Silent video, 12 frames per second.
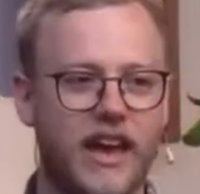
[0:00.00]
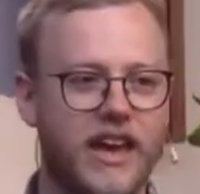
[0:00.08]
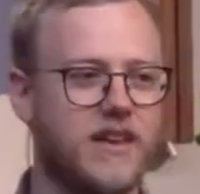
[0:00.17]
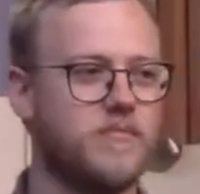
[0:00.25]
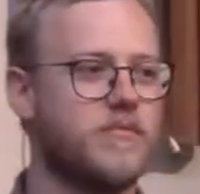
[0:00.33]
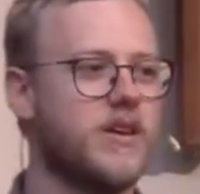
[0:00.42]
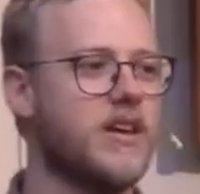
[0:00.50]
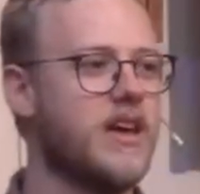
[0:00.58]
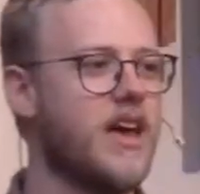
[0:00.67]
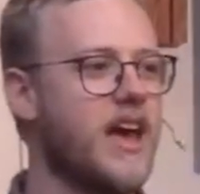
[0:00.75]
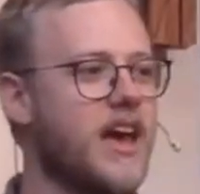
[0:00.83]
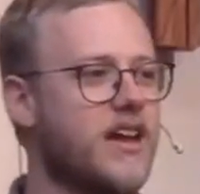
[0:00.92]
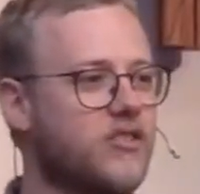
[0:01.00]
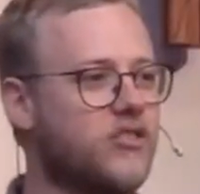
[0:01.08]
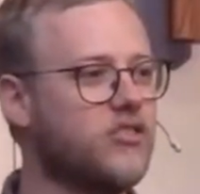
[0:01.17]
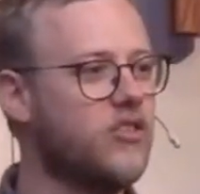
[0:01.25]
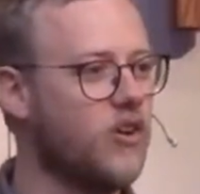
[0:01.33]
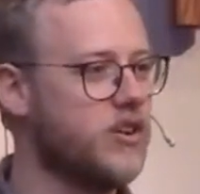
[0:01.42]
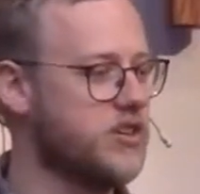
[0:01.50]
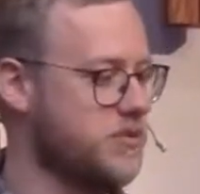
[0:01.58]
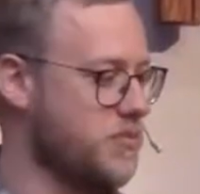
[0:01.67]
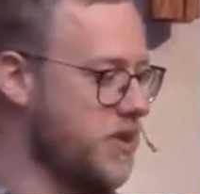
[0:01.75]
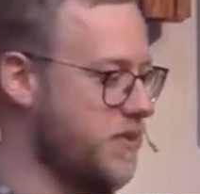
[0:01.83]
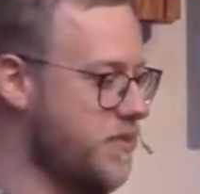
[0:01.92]
at him in
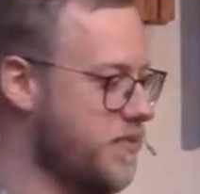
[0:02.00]
astonishment.